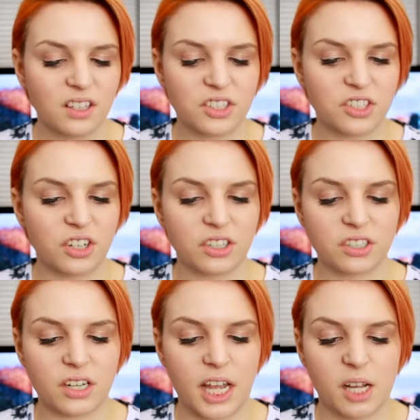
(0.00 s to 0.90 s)
It's
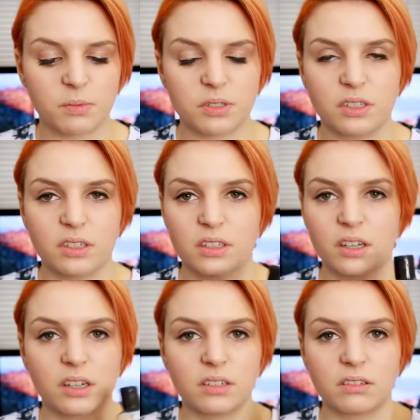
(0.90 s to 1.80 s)
just
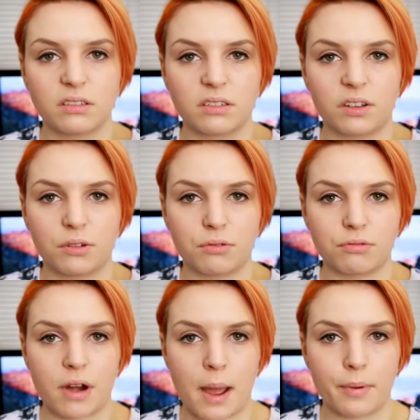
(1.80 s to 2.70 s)
absolute
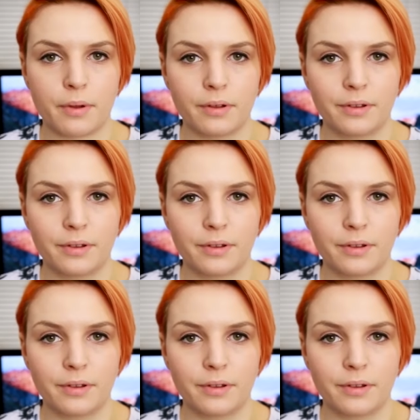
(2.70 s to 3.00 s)
crap.